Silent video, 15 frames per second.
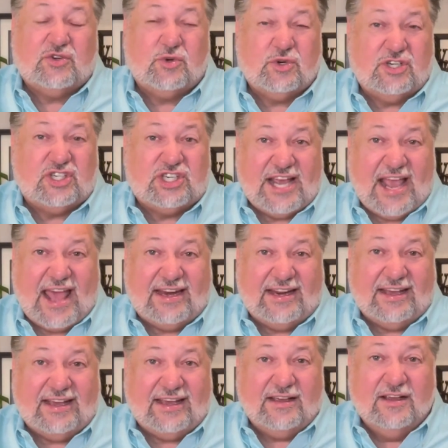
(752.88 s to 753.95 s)

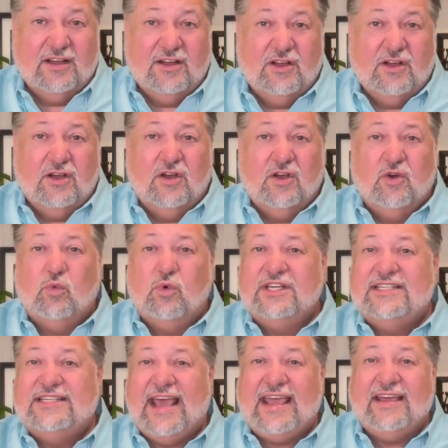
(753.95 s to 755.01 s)
Christianity
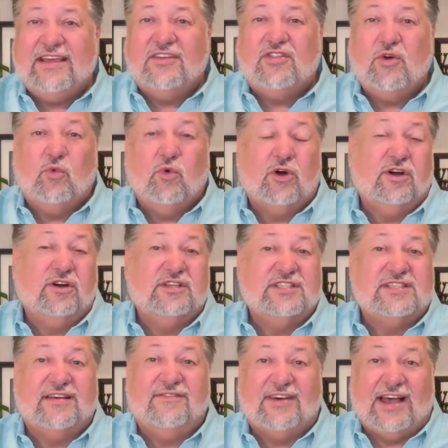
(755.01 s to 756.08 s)
would take the
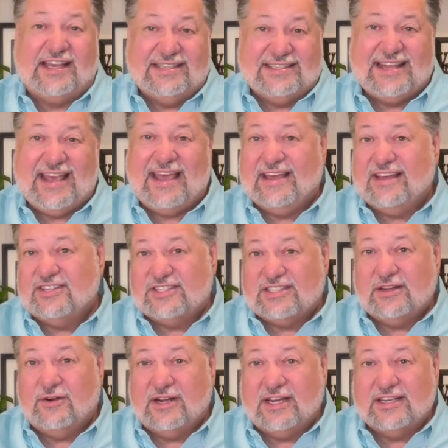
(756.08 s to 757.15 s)
words of Isaiah
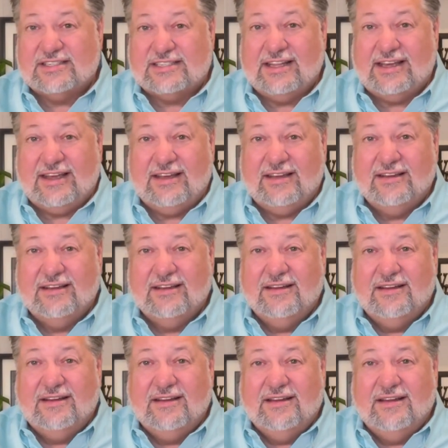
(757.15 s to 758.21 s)
seriously.
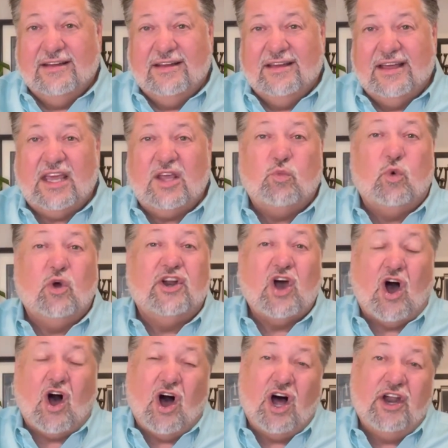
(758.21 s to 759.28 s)
It would
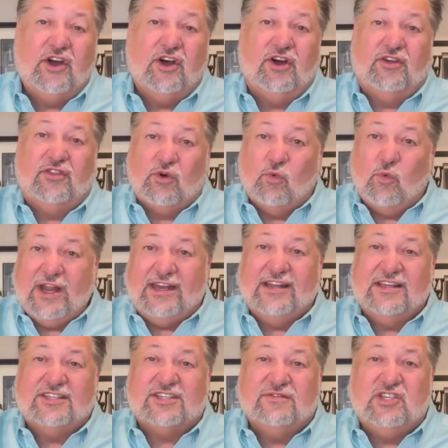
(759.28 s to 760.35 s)
honor the
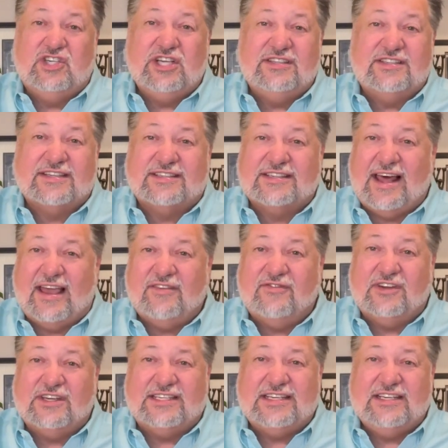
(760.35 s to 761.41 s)
witness of Jesus' life
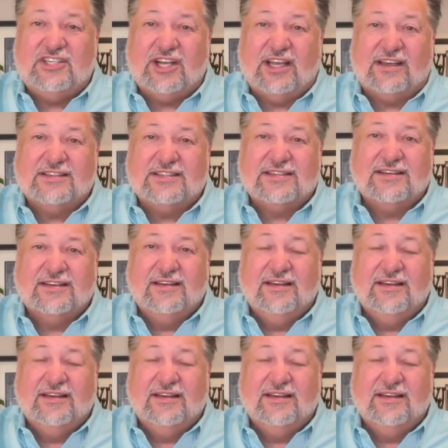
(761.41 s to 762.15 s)
and teachings,